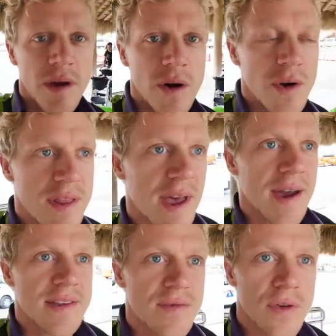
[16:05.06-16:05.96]
go in a
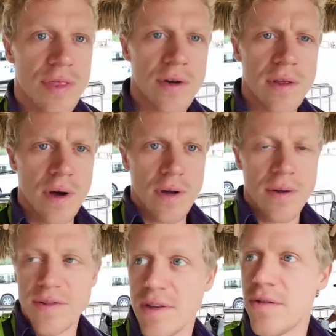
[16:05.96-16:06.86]
taxi for thirty
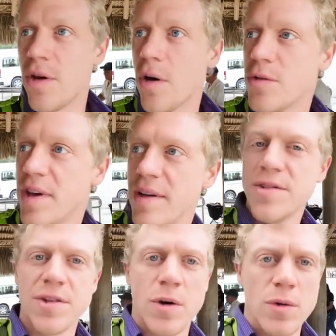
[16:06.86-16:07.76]
dollars into the hotel
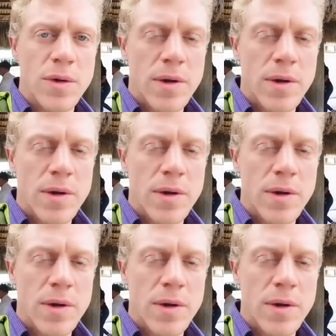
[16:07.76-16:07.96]
zone.